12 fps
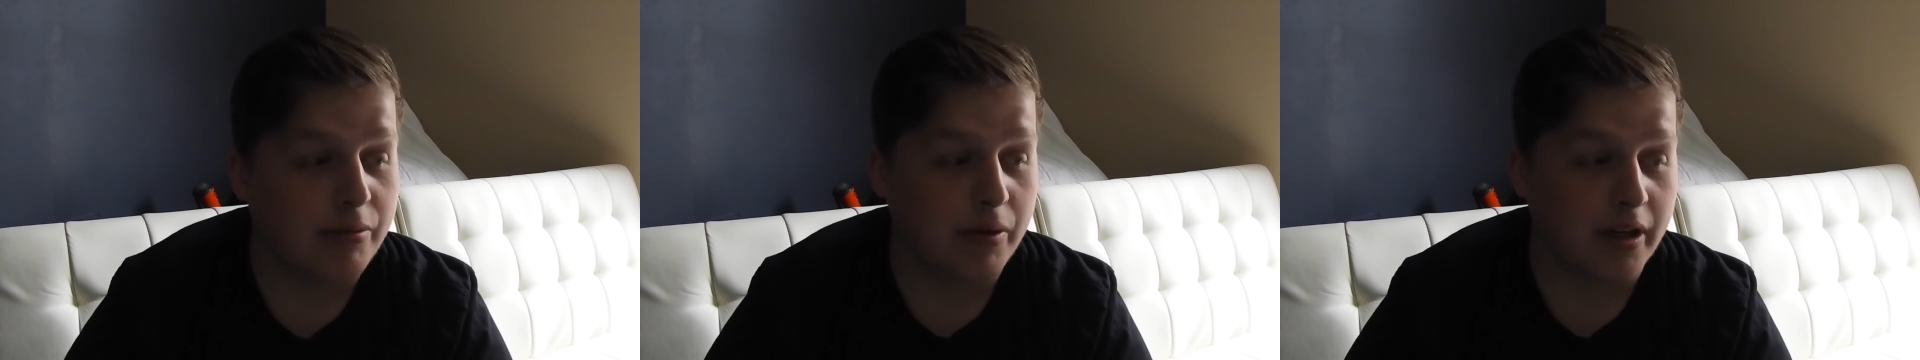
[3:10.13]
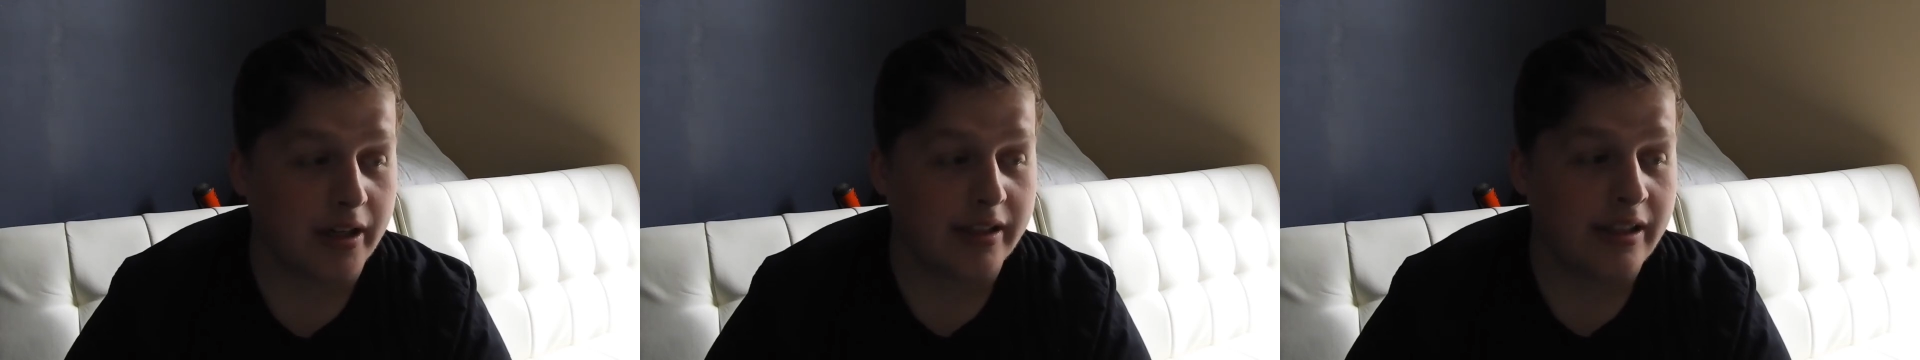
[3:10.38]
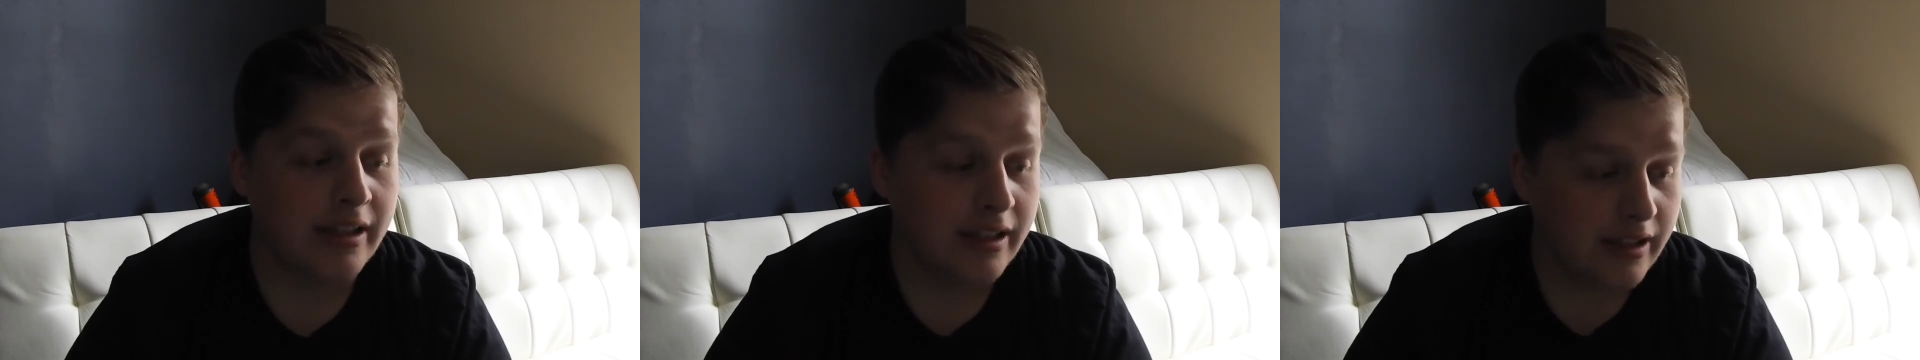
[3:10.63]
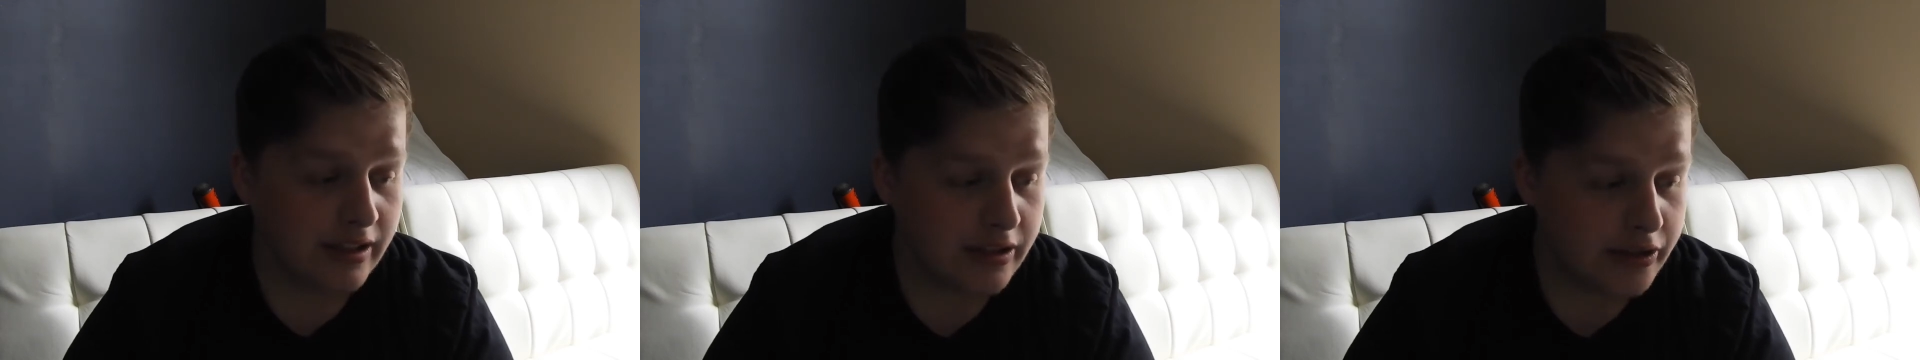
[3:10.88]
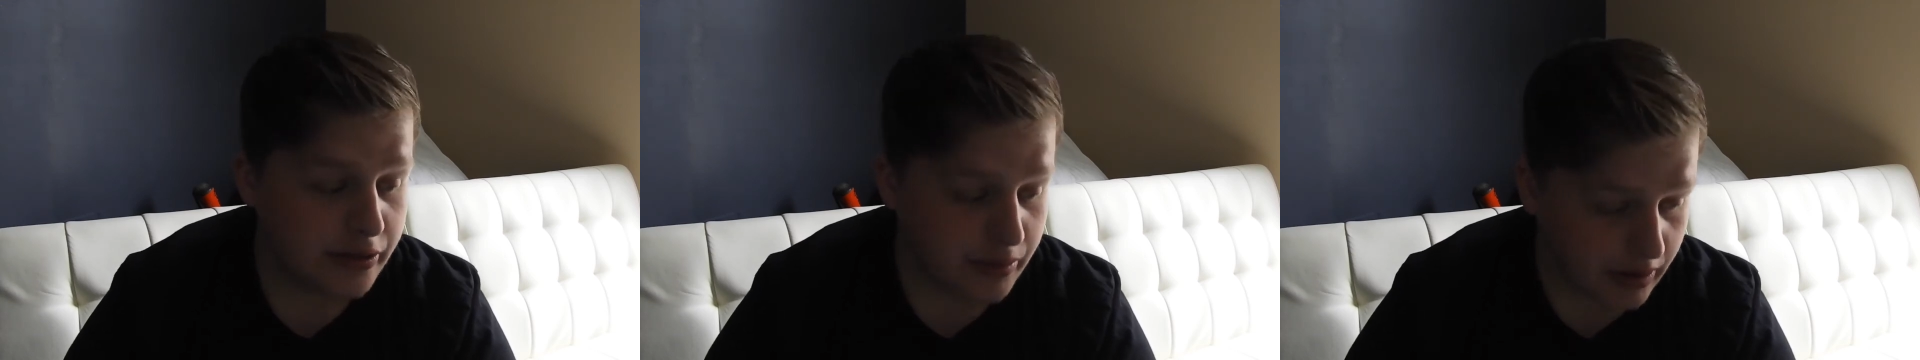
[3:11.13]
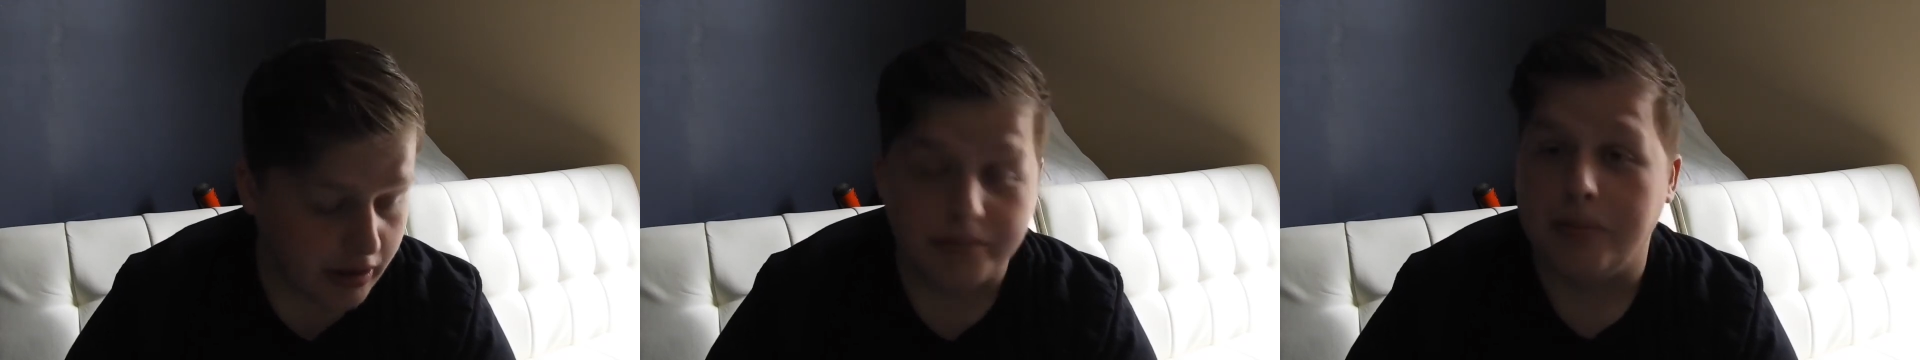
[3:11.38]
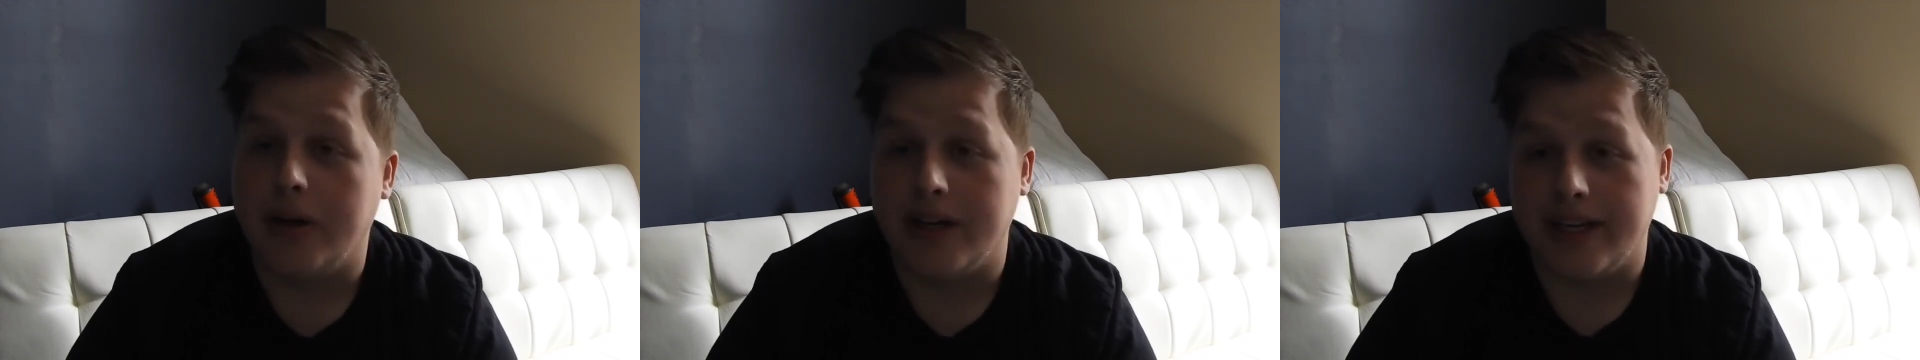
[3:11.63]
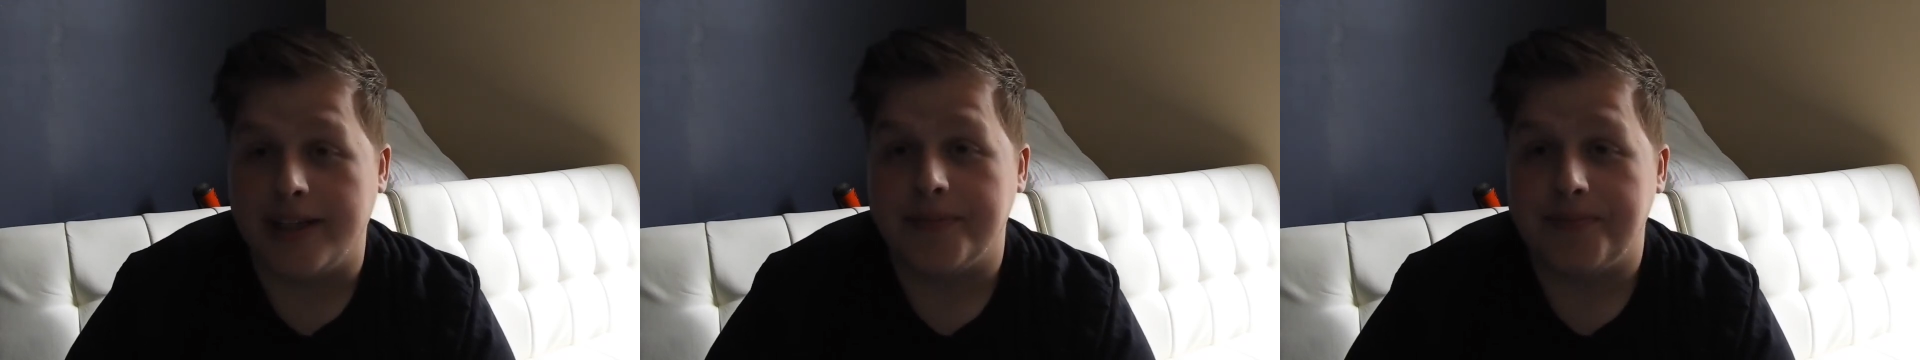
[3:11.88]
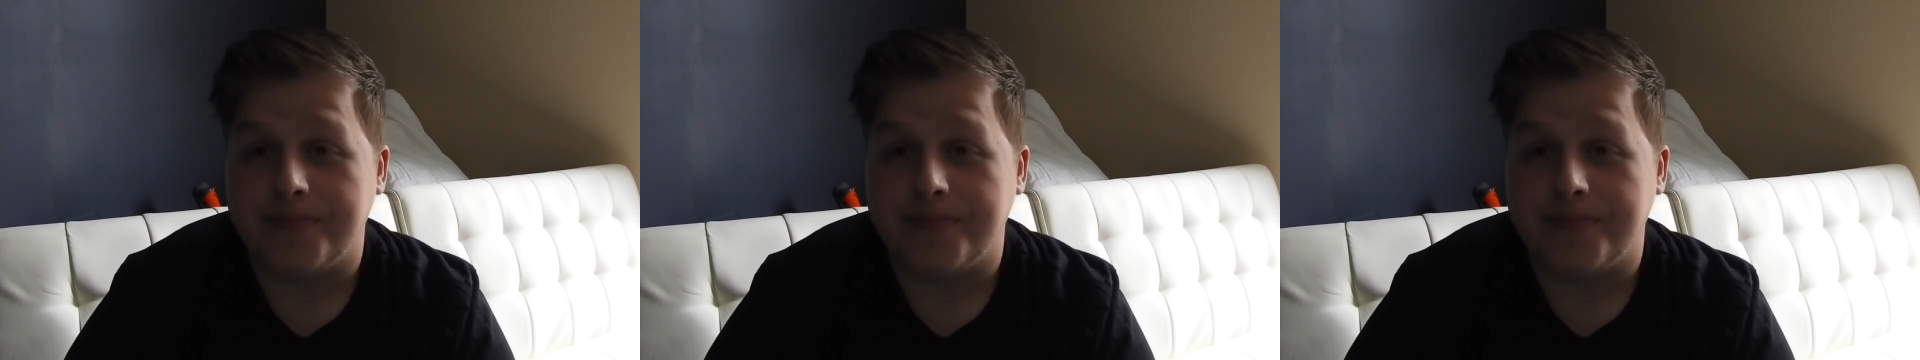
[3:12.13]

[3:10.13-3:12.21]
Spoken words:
of work to earn money